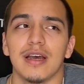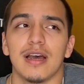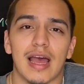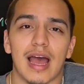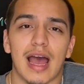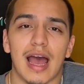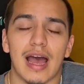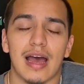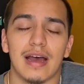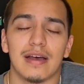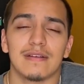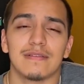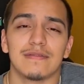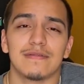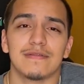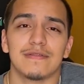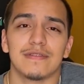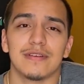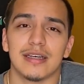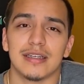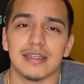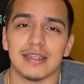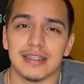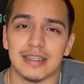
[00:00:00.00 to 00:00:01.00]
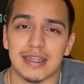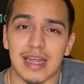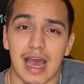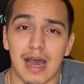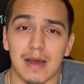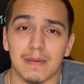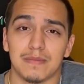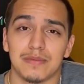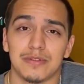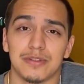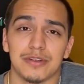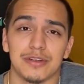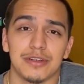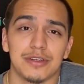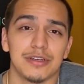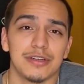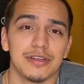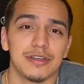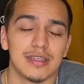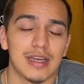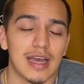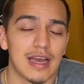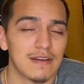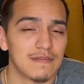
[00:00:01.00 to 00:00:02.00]
Have an adapter
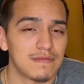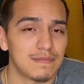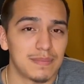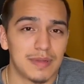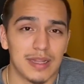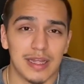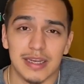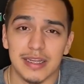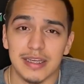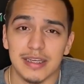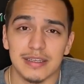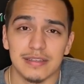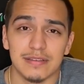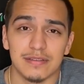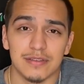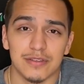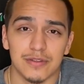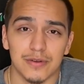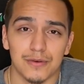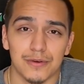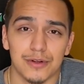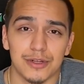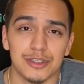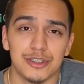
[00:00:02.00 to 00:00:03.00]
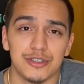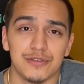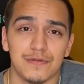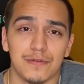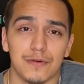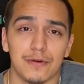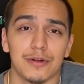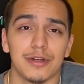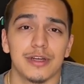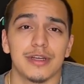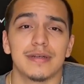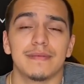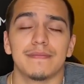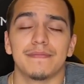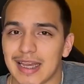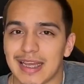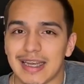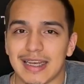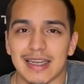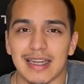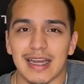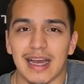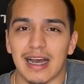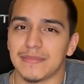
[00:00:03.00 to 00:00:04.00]
to have plenty of storage for it
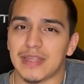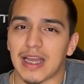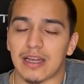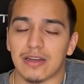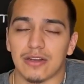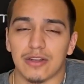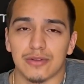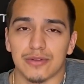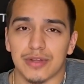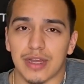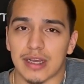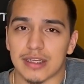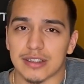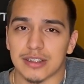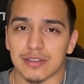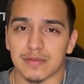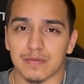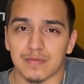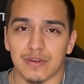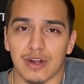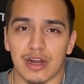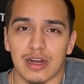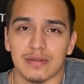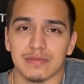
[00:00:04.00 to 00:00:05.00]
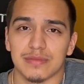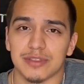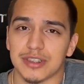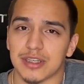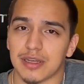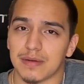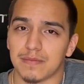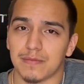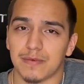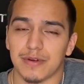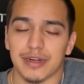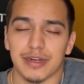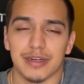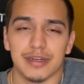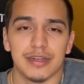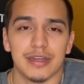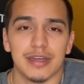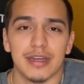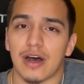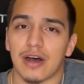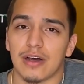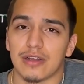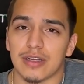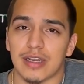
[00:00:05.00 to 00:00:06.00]
and download custom ROMs somewhere
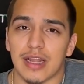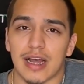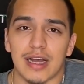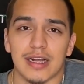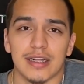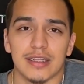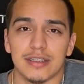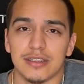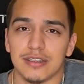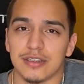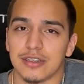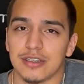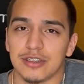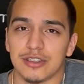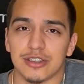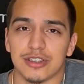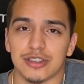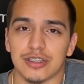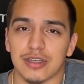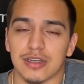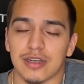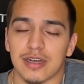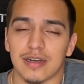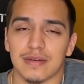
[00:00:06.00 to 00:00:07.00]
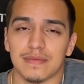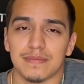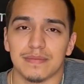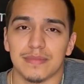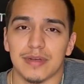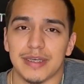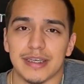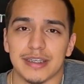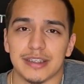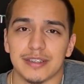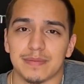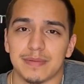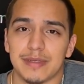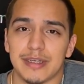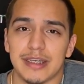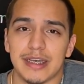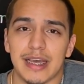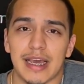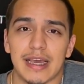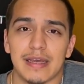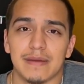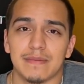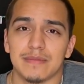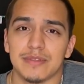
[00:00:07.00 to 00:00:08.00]
online. You can just look up PSP
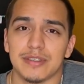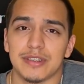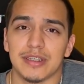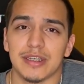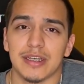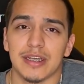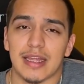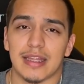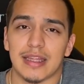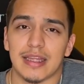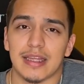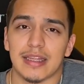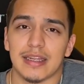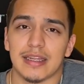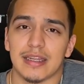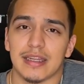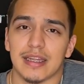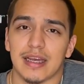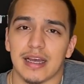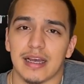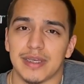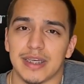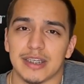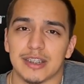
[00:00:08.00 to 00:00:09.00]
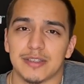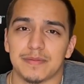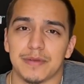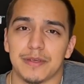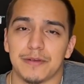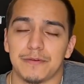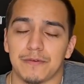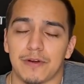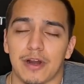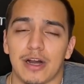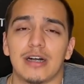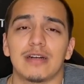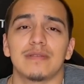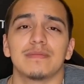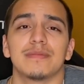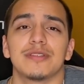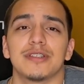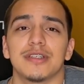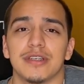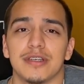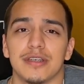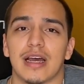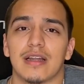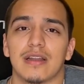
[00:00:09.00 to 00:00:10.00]
games and then PSP
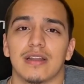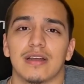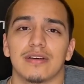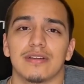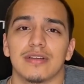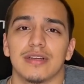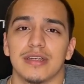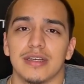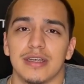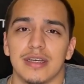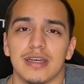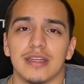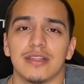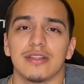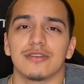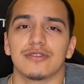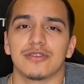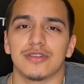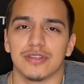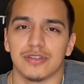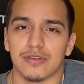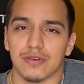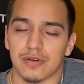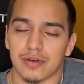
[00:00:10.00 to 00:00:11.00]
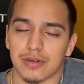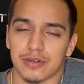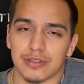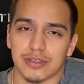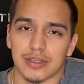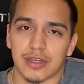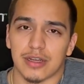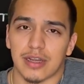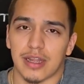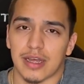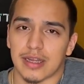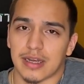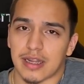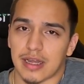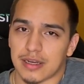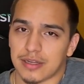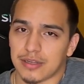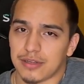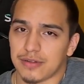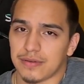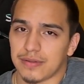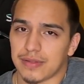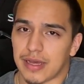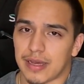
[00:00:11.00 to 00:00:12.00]
ROMs, download it. There's tutorials online how to
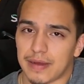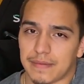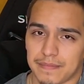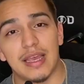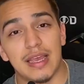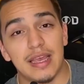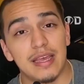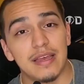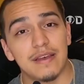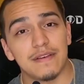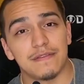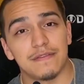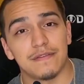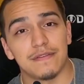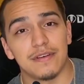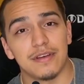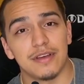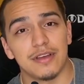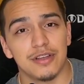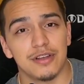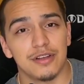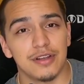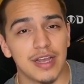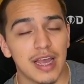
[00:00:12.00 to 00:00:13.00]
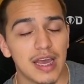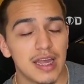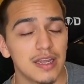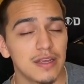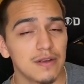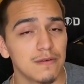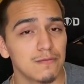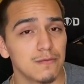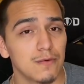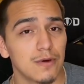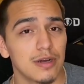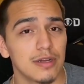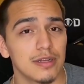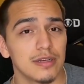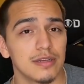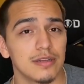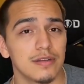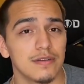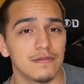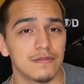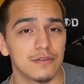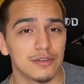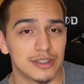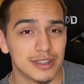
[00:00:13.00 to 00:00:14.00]
do that. If you're getting one
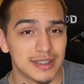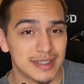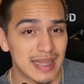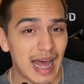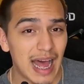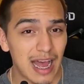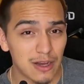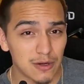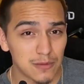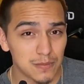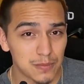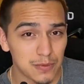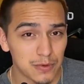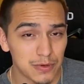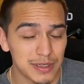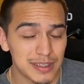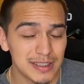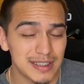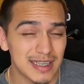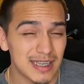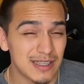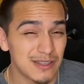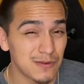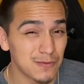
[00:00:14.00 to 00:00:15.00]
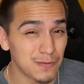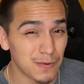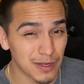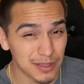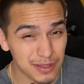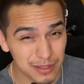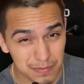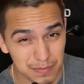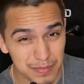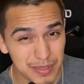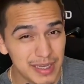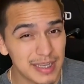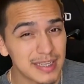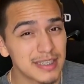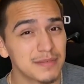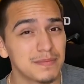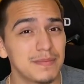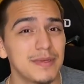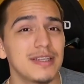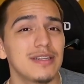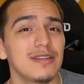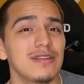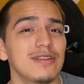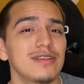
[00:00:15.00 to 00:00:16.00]
for style points and you want the
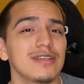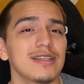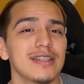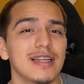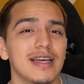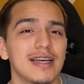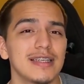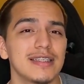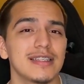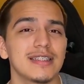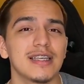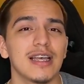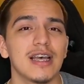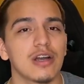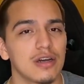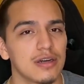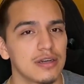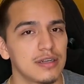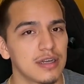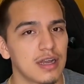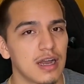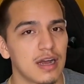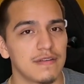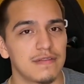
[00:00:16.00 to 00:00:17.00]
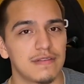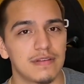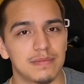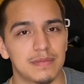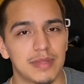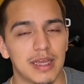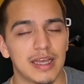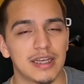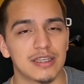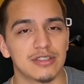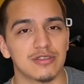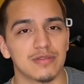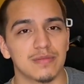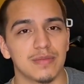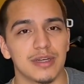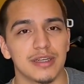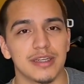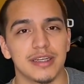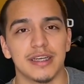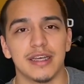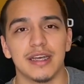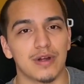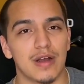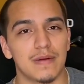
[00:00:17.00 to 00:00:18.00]
PSP to look nice, go ahead, cough up the extra
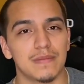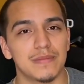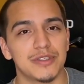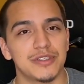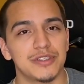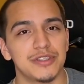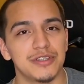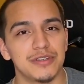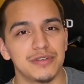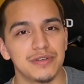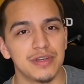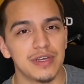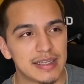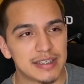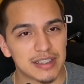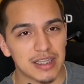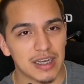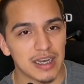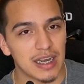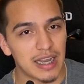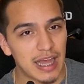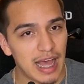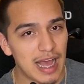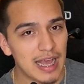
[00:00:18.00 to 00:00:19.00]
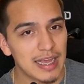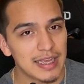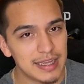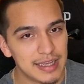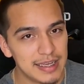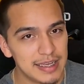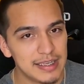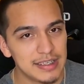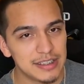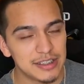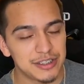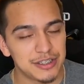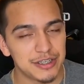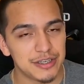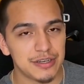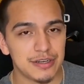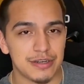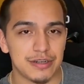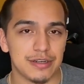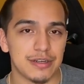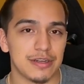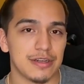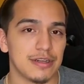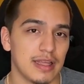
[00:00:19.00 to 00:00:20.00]
money. Promise you, it's a lot
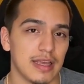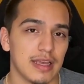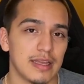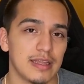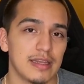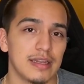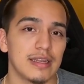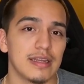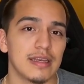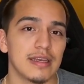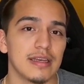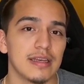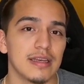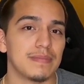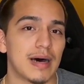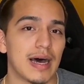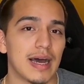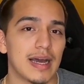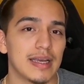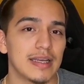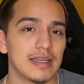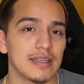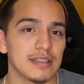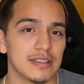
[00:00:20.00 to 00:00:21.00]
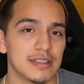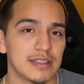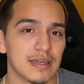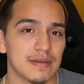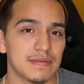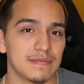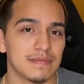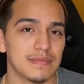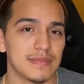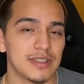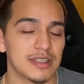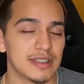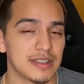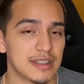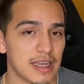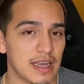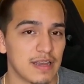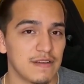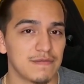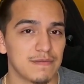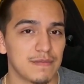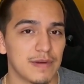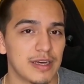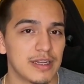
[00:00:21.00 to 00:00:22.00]
easier than buying something to
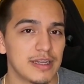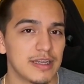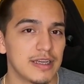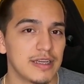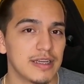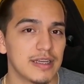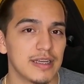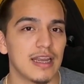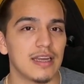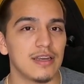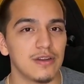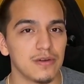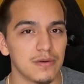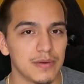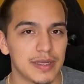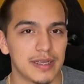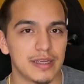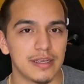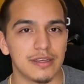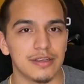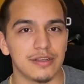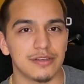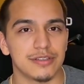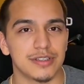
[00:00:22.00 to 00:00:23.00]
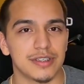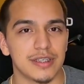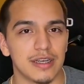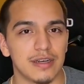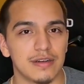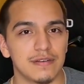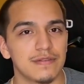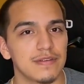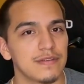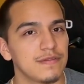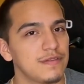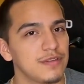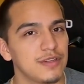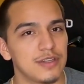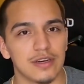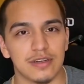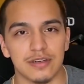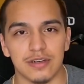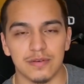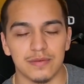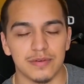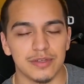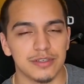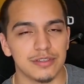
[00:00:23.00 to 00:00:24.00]
save money and doing it yourself if you don't
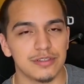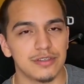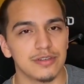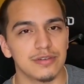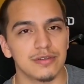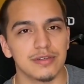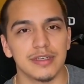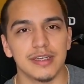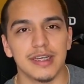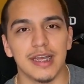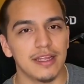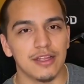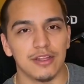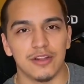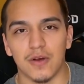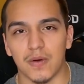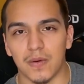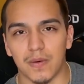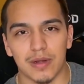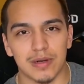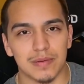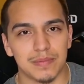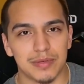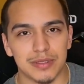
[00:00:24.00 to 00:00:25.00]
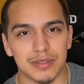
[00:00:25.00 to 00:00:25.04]
know what you're doing and you don't want to